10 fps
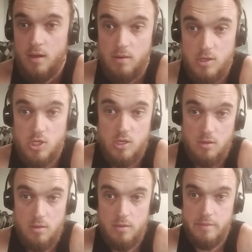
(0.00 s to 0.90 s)
which
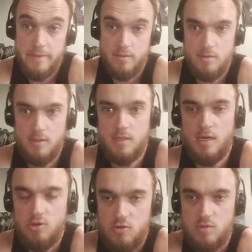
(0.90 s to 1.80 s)
is a
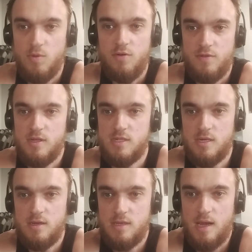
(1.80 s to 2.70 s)
dangerous move in this
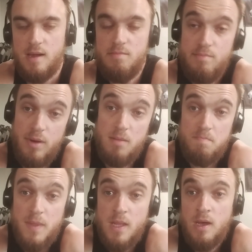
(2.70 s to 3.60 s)
time, but
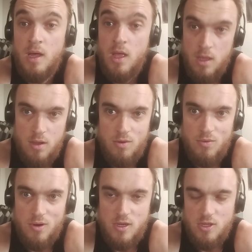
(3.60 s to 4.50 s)

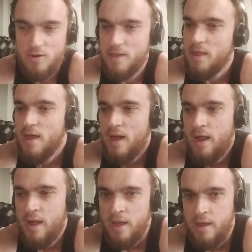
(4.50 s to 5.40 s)
we're going to do it.
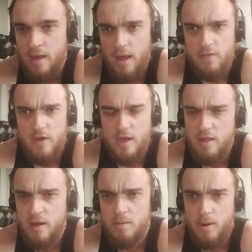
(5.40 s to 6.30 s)
And
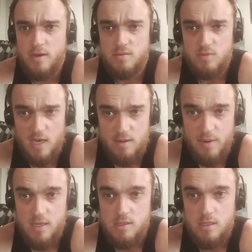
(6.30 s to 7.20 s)
then probably some side
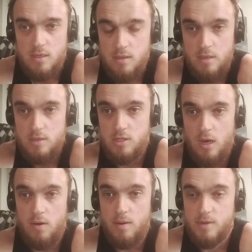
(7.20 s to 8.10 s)
bends.
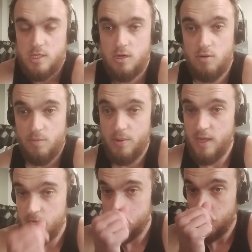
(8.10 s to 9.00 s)
So I'm going to start with the
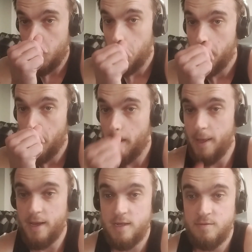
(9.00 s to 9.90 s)
plank
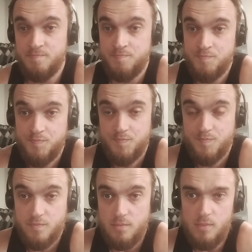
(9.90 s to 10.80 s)
and
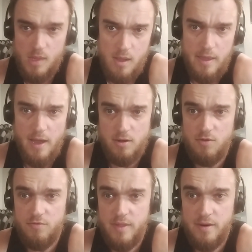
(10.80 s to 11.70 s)
yeah, go
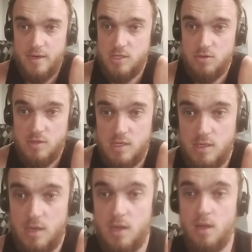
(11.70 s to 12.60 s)
from there. As you
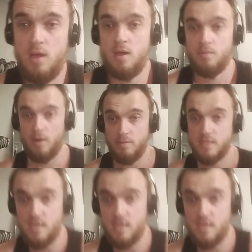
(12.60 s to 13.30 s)
can probably